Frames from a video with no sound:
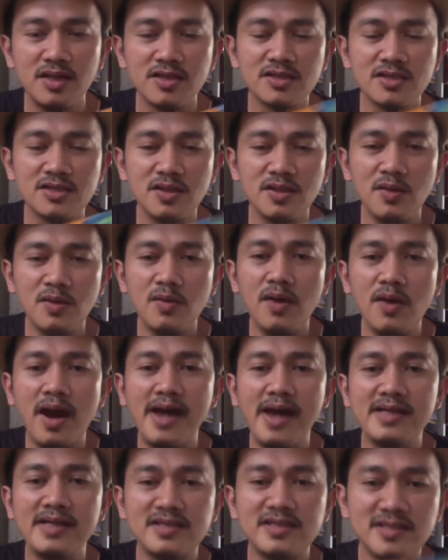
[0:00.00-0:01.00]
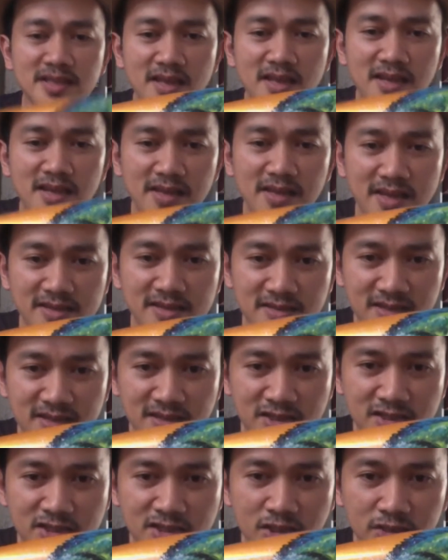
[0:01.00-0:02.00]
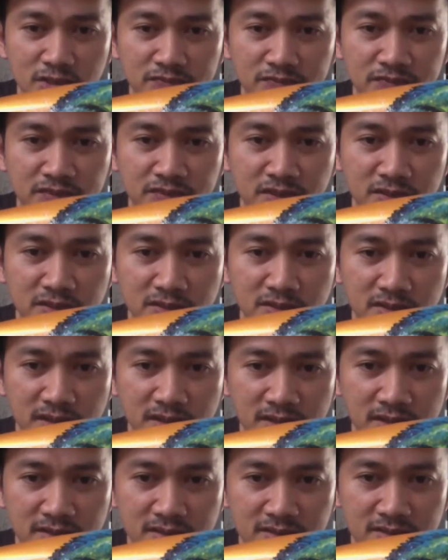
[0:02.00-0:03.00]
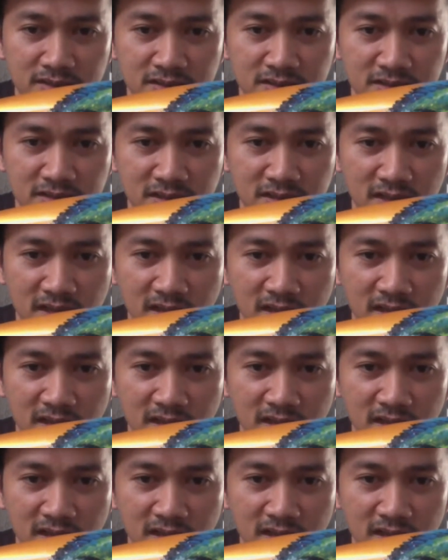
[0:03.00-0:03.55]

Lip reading: So I set it as a souvenir, and this is